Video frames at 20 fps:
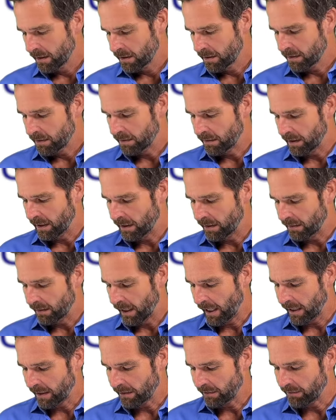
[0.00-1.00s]
to the
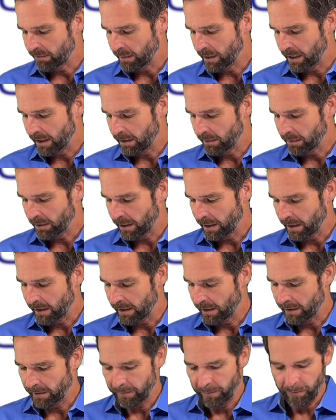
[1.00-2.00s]
interactive media player
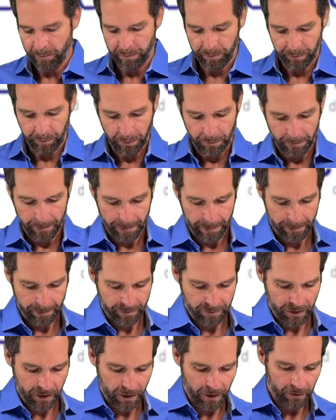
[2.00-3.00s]
here.
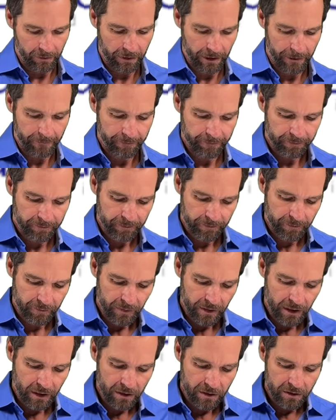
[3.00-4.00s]
Okay,
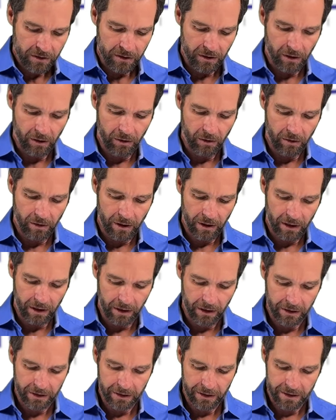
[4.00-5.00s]
so
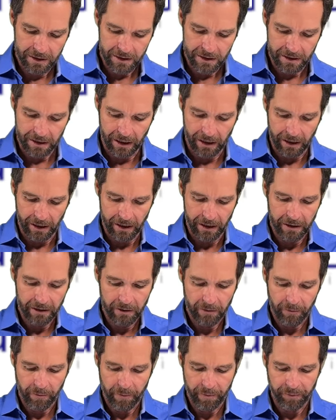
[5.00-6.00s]
on this
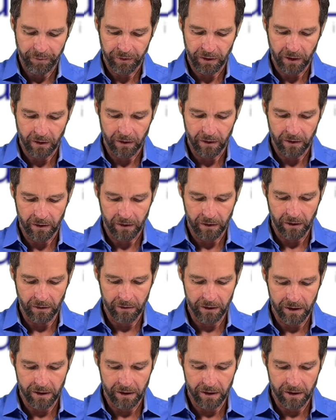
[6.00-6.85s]
side, the only